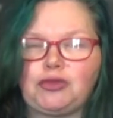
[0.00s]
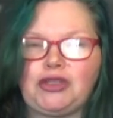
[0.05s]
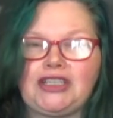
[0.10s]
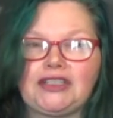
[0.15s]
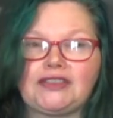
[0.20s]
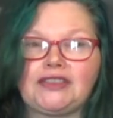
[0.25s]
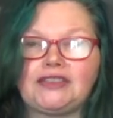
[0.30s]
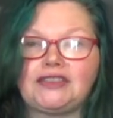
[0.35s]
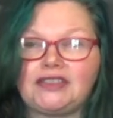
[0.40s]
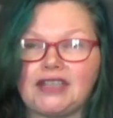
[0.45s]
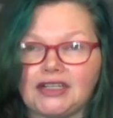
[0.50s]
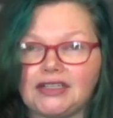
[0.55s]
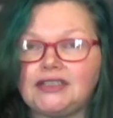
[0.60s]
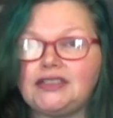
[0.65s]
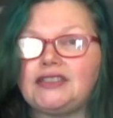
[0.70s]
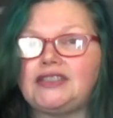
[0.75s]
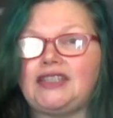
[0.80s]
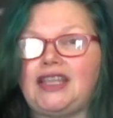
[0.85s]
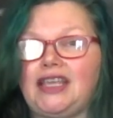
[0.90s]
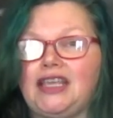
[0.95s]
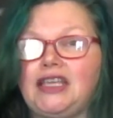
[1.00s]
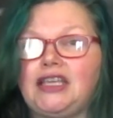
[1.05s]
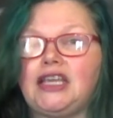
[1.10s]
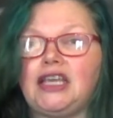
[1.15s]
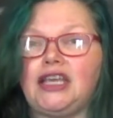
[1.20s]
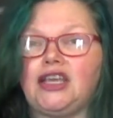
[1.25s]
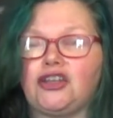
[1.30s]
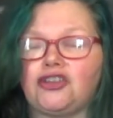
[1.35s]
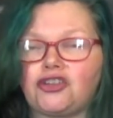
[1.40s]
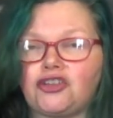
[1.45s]
because it does
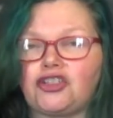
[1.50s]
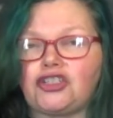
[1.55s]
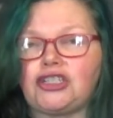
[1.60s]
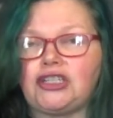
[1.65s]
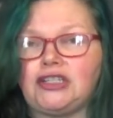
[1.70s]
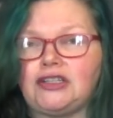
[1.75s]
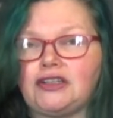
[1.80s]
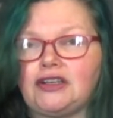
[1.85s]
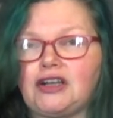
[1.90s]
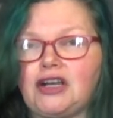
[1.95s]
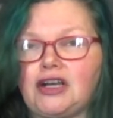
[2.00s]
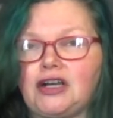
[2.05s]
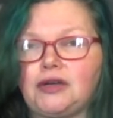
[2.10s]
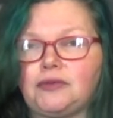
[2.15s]
take energy